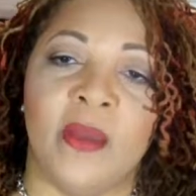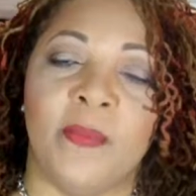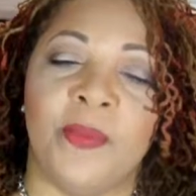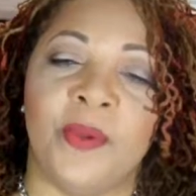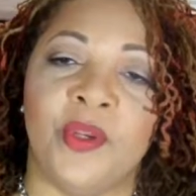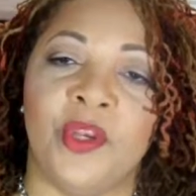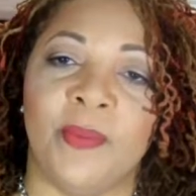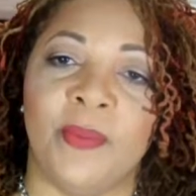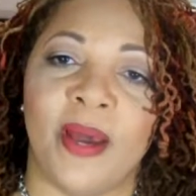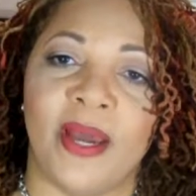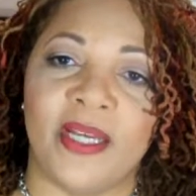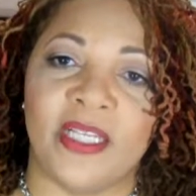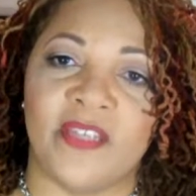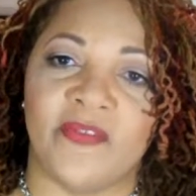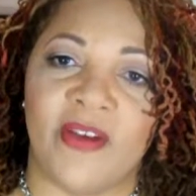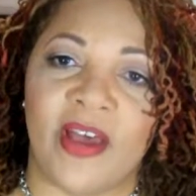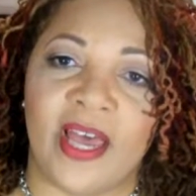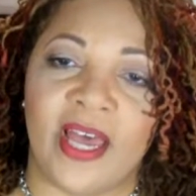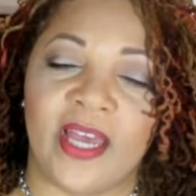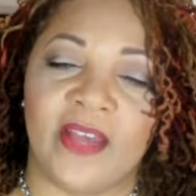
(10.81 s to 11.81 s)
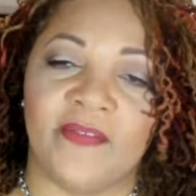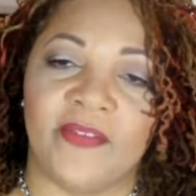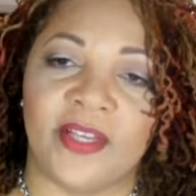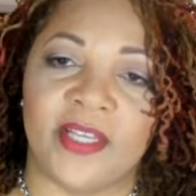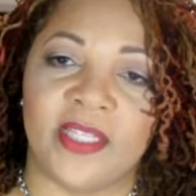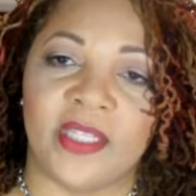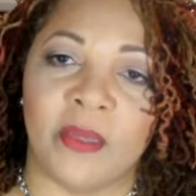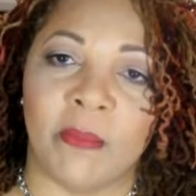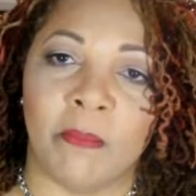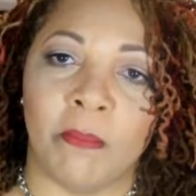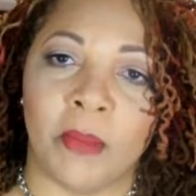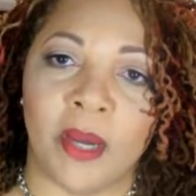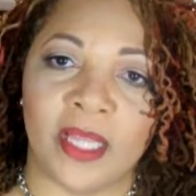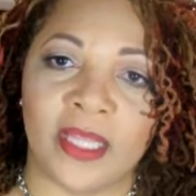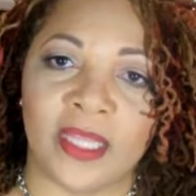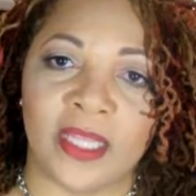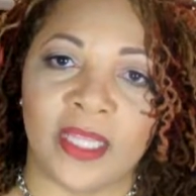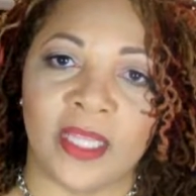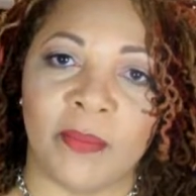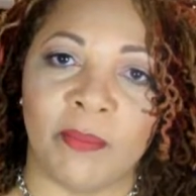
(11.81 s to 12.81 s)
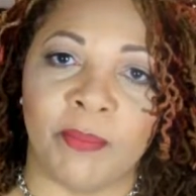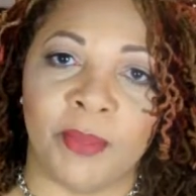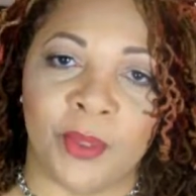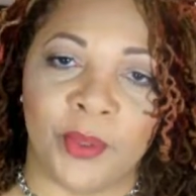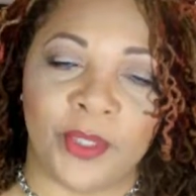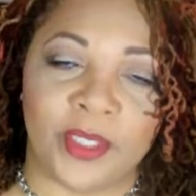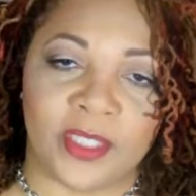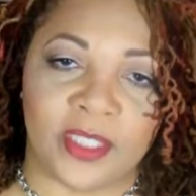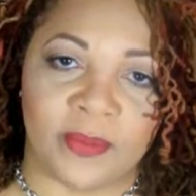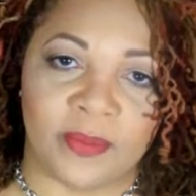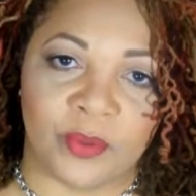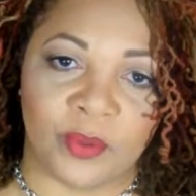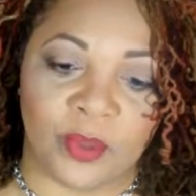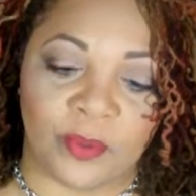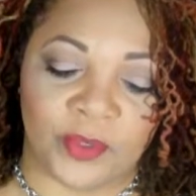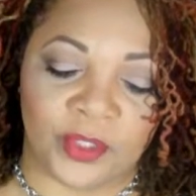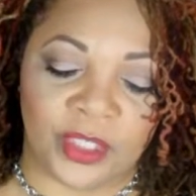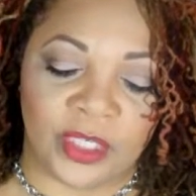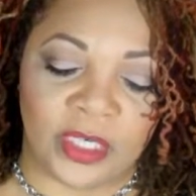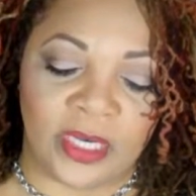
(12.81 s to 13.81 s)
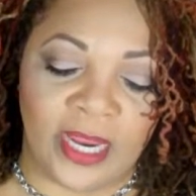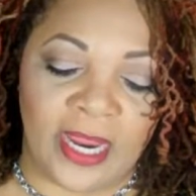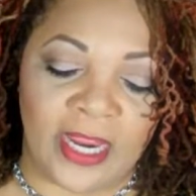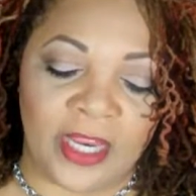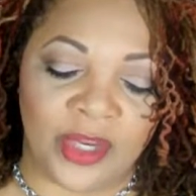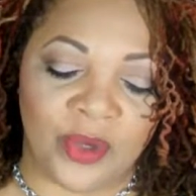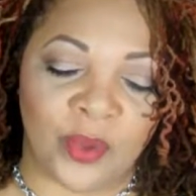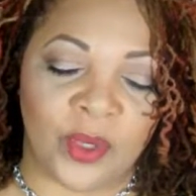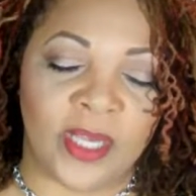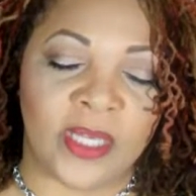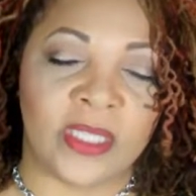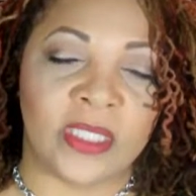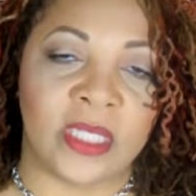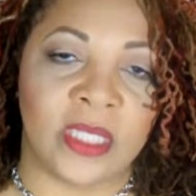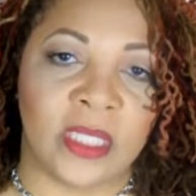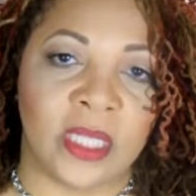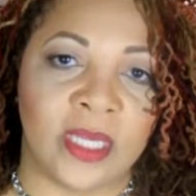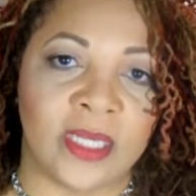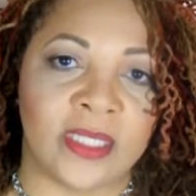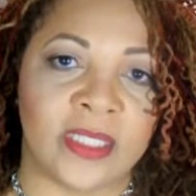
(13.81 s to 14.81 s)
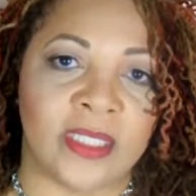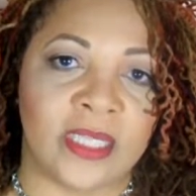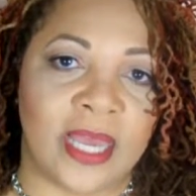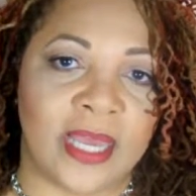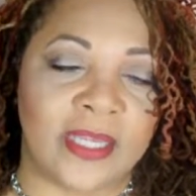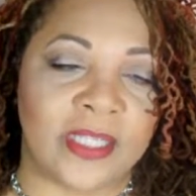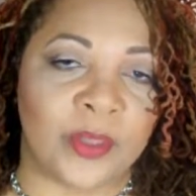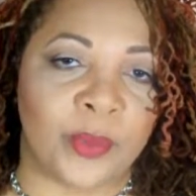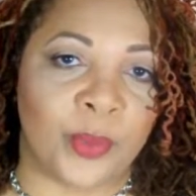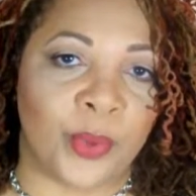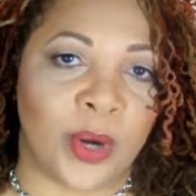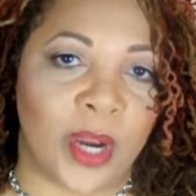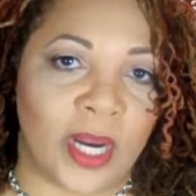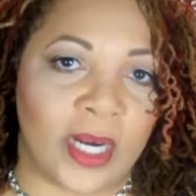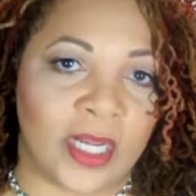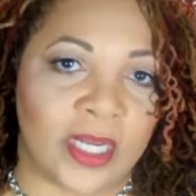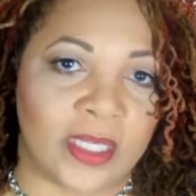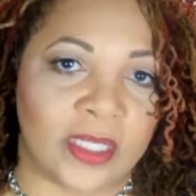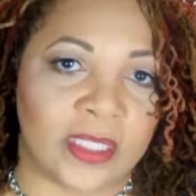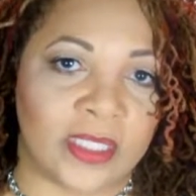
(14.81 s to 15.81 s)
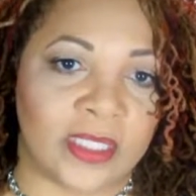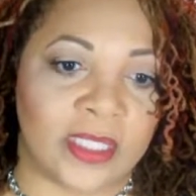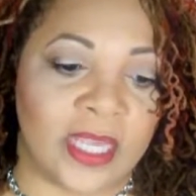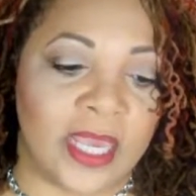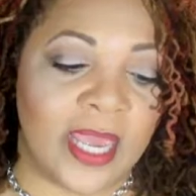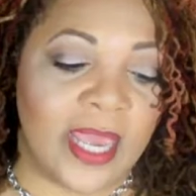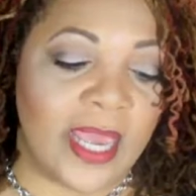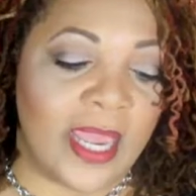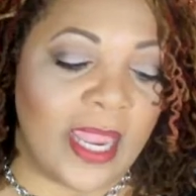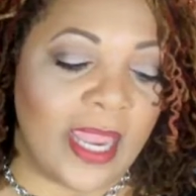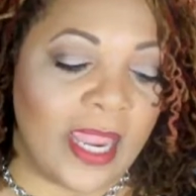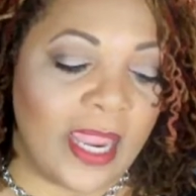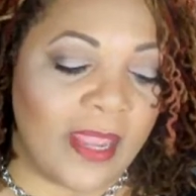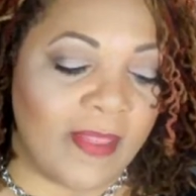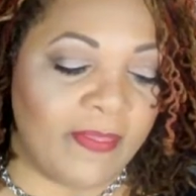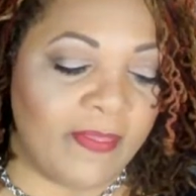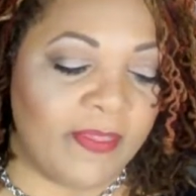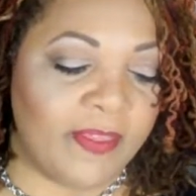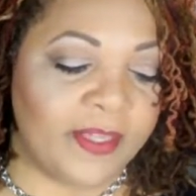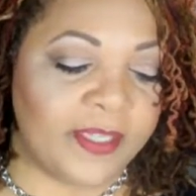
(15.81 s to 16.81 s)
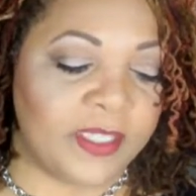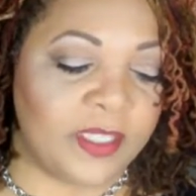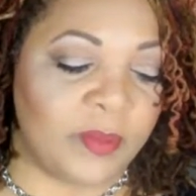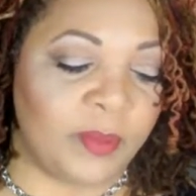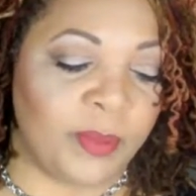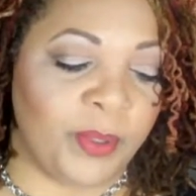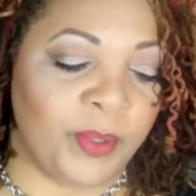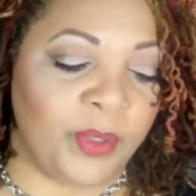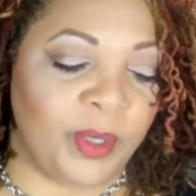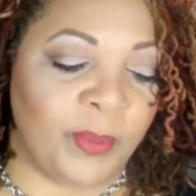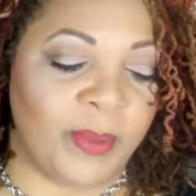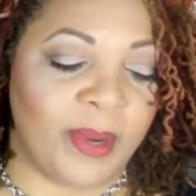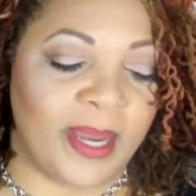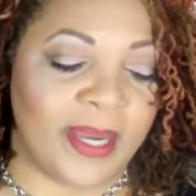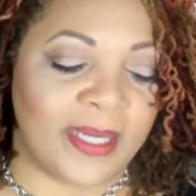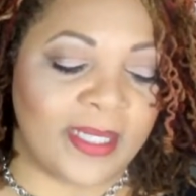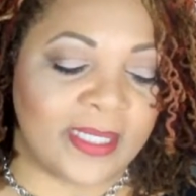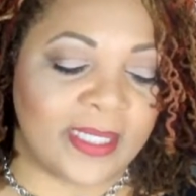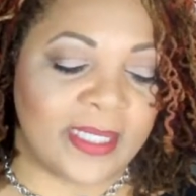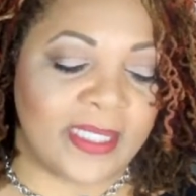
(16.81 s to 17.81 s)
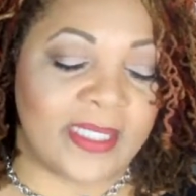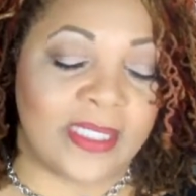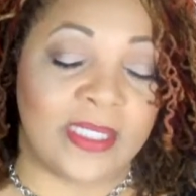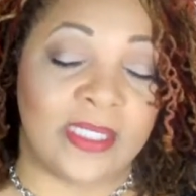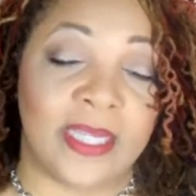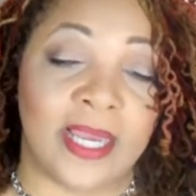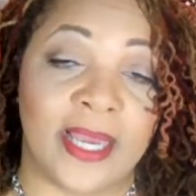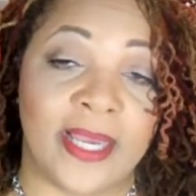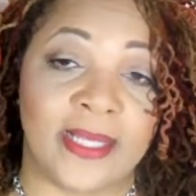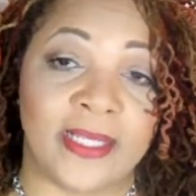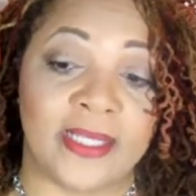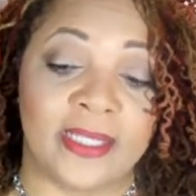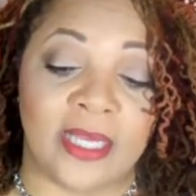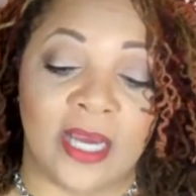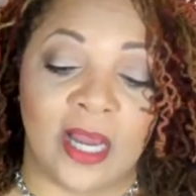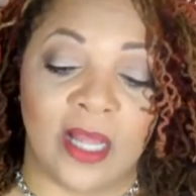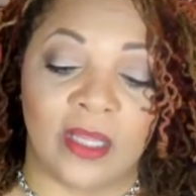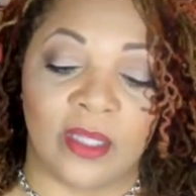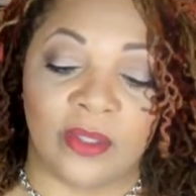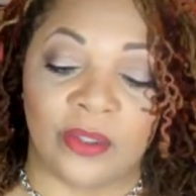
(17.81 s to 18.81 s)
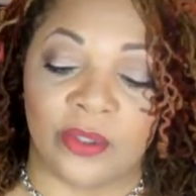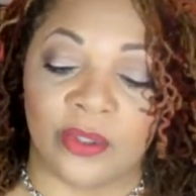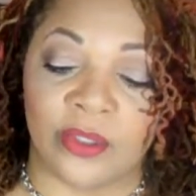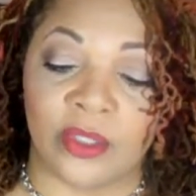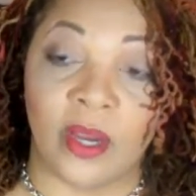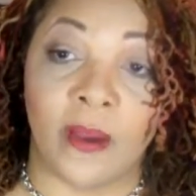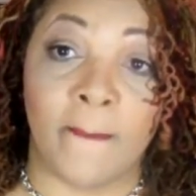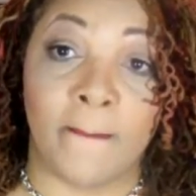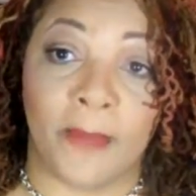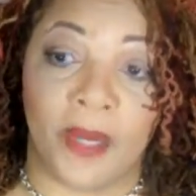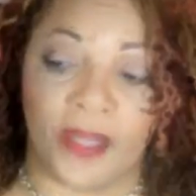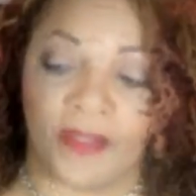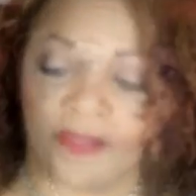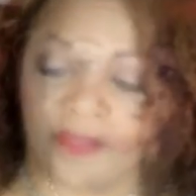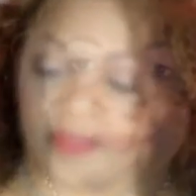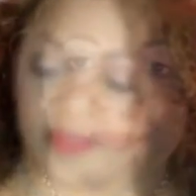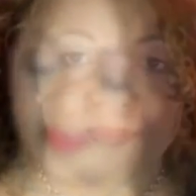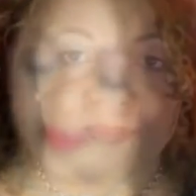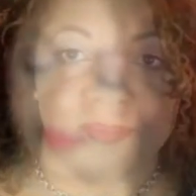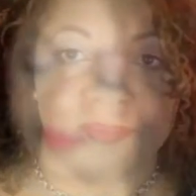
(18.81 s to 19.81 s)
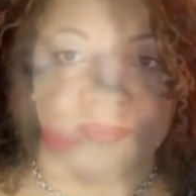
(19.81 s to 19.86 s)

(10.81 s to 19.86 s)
Beauty Box 5 is a monthly beauty subscription, and you get deluxe size products, and this beauty box is $10 a month.